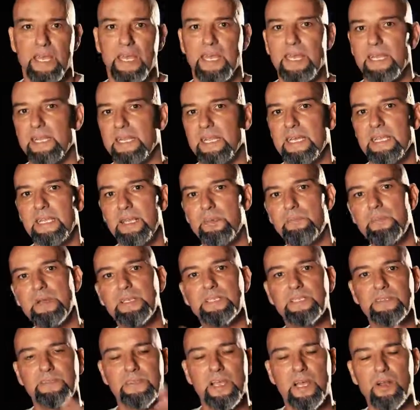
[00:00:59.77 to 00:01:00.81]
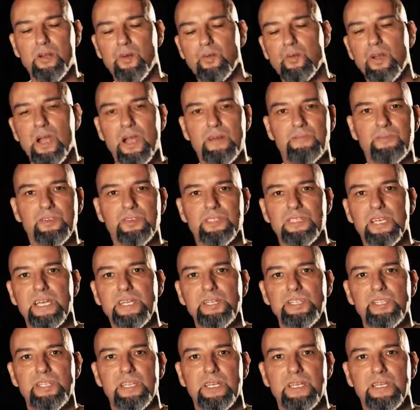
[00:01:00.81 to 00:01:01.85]
And in the midst of that whole
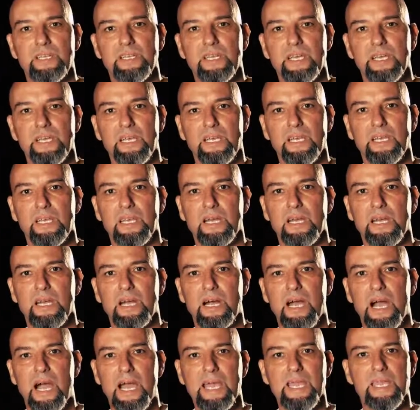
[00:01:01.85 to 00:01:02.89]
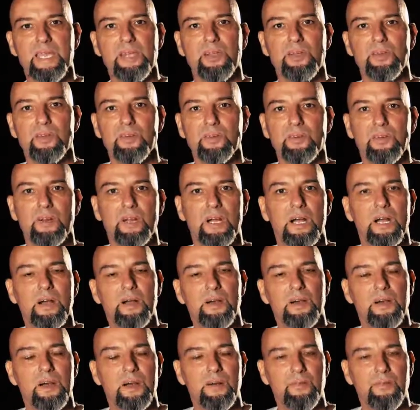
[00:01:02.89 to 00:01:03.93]
conversation, I hear a